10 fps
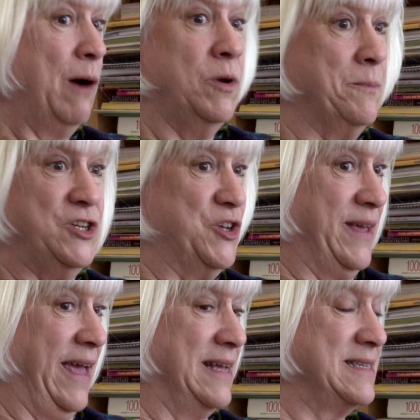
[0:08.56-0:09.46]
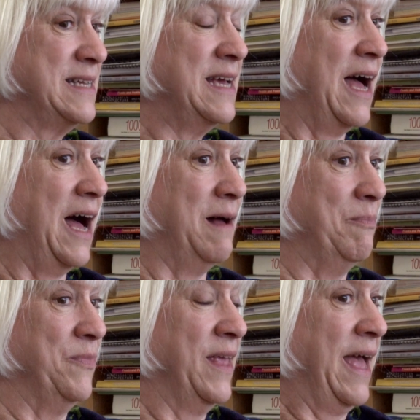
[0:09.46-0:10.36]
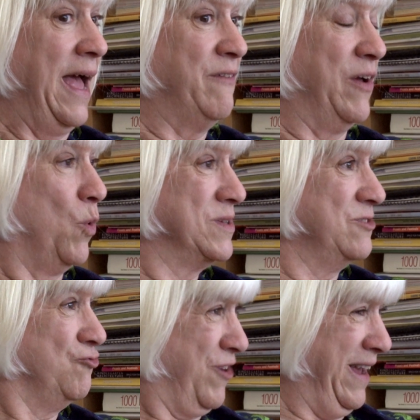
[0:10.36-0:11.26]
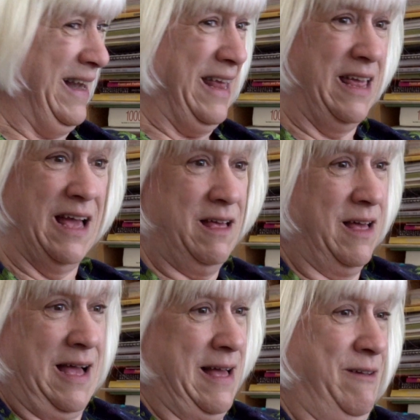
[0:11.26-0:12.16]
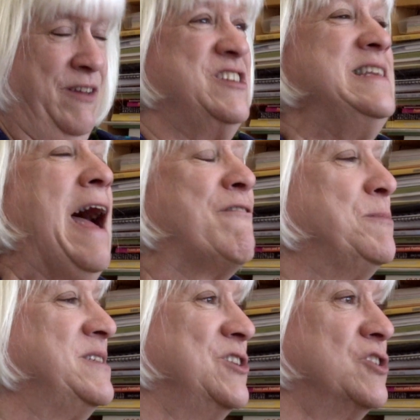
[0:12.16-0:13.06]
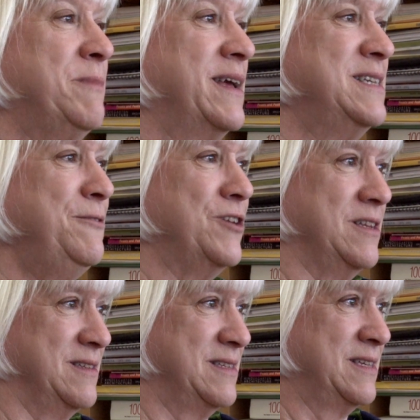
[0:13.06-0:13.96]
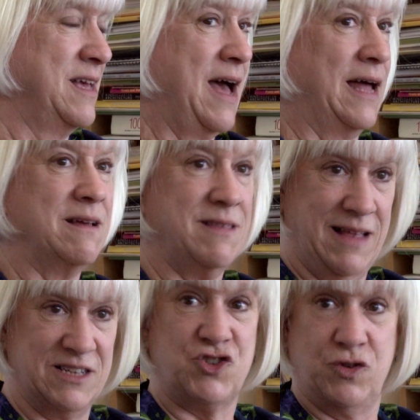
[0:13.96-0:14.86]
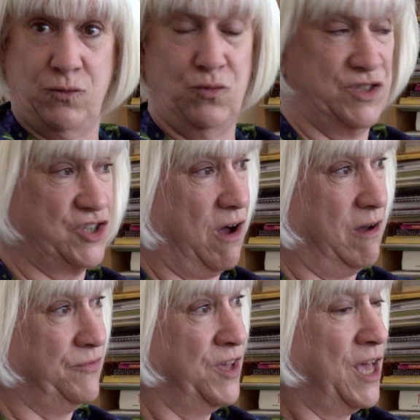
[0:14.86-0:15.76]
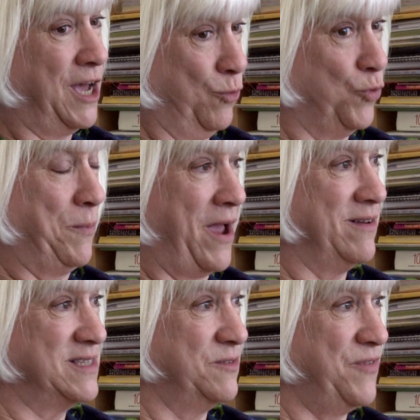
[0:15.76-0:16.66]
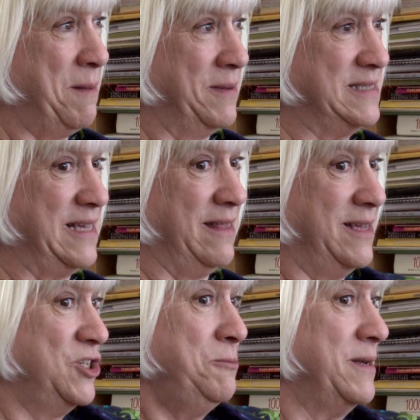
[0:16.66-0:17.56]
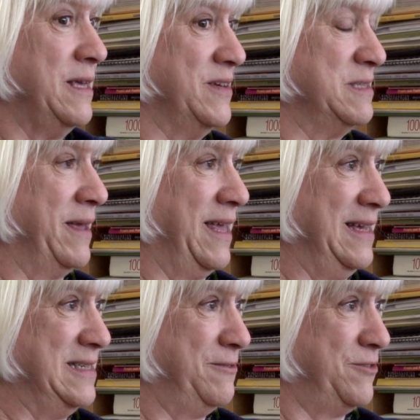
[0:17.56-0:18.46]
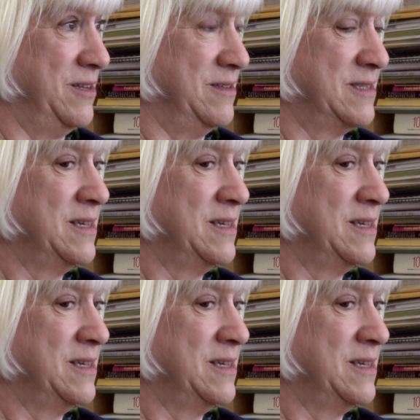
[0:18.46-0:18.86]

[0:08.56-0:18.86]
I wouldn't be doing it if it wasn't really, if you didn't have the potential to make a difference. And I think that's true of all the staff and all the parents and families here. They do believe it's making a difference.